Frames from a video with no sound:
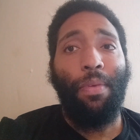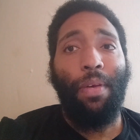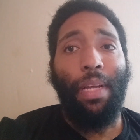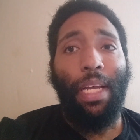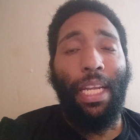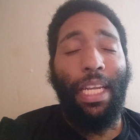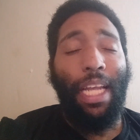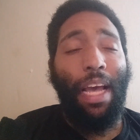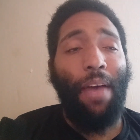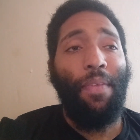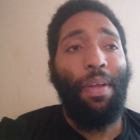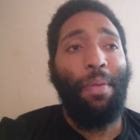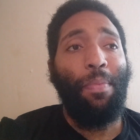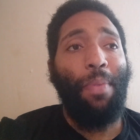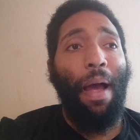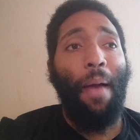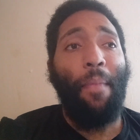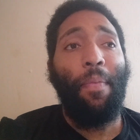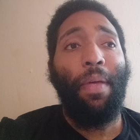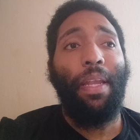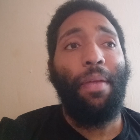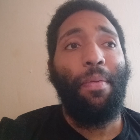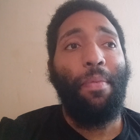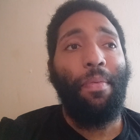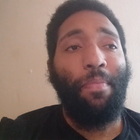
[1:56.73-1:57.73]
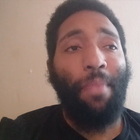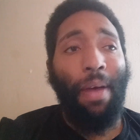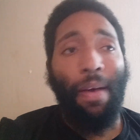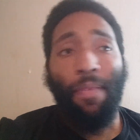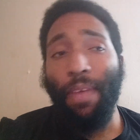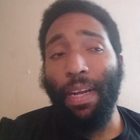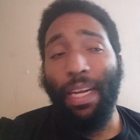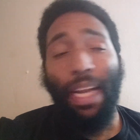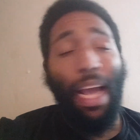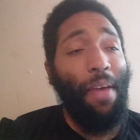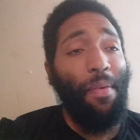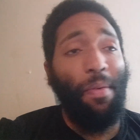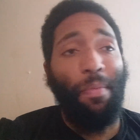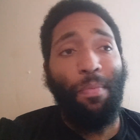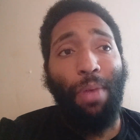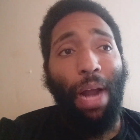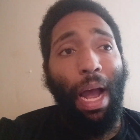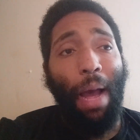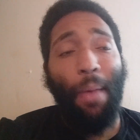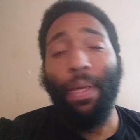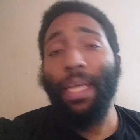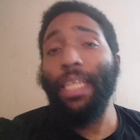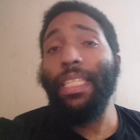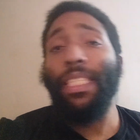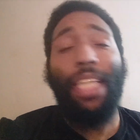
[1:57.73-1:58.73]
and definitely probably, the matter of fact, not even
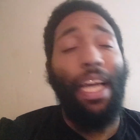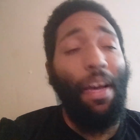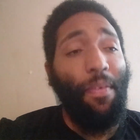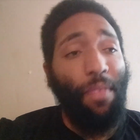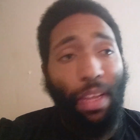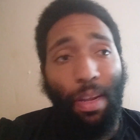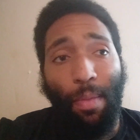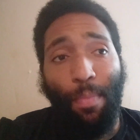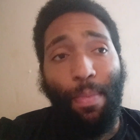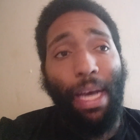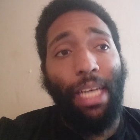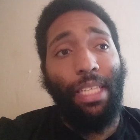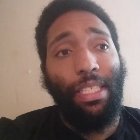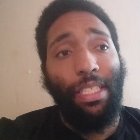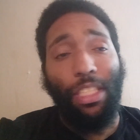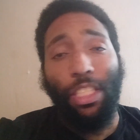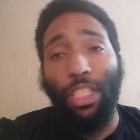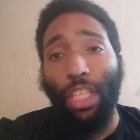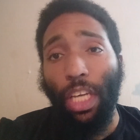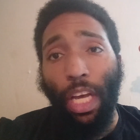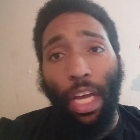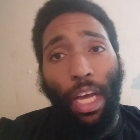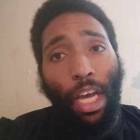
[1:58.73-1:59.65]
probably, he's definitely the best